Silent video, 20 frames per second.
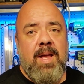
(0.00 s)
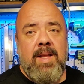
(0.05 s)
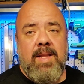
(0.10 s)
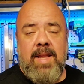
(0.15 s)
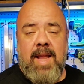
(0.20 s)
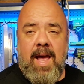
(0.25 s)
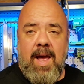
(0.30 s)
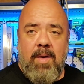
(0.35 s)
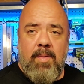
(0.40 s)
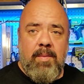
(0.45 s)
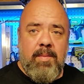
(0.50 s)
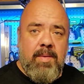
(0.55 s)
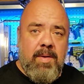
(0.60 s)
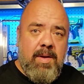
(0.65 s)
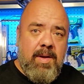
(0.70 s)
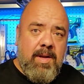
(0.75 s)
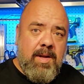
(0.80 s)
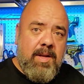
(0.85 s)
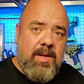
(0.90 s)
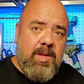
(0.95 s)
Now,
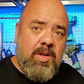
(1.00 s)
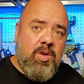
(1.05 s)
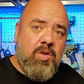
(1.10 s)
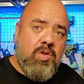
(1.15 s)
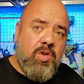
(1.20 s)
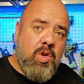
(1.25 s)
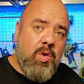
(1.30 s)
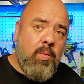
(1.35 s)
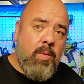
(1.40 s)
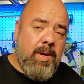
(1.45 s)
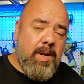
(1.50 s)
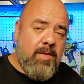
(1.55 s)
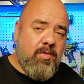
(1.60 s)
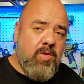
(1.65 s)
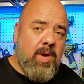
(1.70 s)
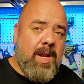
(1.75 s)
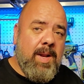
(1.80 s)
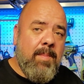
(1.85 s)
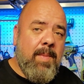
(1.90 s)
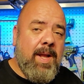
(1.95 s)
you do want to
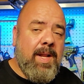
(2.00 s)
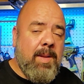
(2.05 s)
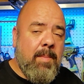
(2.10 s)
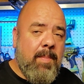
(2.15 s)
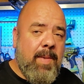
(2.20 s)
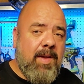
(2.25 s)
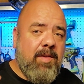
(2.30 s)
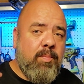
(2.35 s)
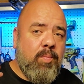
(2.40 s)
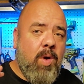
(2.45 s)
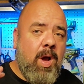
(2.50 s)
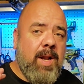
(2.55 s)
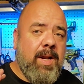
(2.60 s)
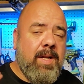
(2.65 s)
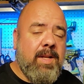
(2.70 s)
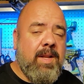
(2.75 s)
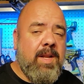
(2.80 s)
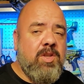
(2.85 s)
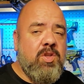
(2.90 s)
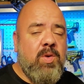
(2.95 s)
try to make the best
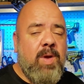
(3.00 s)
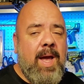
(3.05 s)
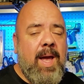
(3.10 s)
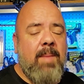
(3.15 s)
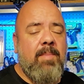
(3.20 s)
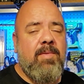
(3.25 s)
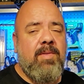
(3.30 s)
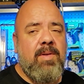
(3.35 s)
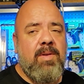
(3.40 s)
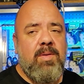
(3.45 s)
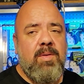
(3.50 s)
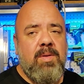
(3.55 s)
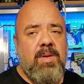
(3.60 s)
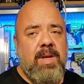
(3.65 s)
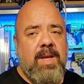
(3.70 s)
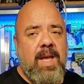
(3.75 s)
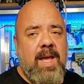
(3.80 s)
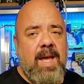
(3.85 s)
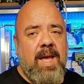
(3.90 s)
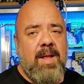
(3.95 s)
product that you absolutely
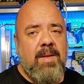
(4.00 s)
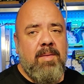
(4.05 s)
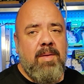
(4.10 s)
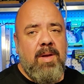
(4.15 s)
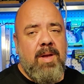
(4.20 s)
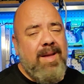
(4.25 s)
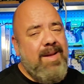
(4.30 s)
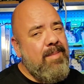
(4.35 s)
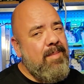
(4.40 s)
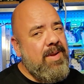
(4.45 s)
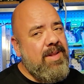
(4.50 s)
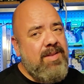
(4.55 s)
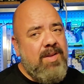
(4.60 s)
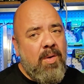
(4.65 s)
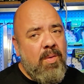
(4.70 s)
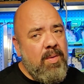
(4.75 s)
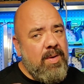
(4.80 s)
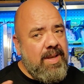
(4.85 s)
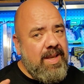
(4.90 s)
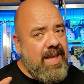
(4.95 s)
can, but
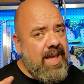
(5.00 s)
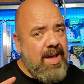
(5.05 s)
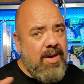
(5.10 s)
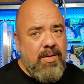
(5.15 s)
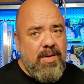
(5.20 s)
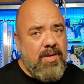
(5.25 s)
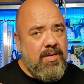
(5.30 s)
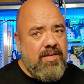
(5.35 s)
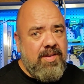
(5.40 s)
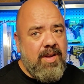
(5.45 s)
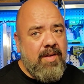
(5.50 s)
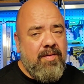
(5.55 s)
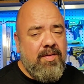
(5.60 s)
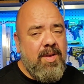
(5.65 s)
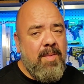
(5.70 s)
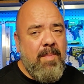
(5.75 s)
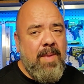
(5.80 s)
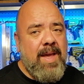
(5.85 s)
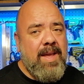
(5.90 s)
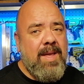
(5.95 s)
don't kill yourself
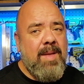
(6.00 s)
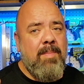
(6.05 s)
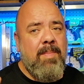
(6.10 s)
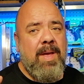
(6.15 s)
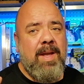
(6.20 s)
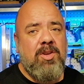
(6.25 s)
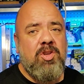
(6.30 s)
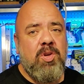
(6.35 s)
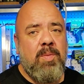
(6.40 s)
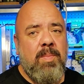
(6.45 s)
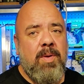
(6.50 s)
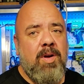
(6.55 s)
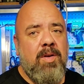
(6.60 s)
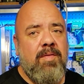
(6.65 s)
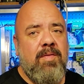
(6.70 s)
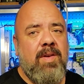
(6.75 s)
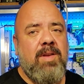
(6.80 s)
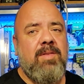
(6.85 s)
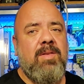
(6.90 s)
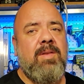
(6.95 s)
to make it picture
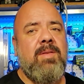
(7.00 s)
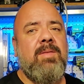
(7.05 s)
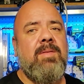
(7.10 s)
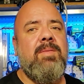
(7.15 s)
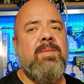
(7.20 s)
perfect.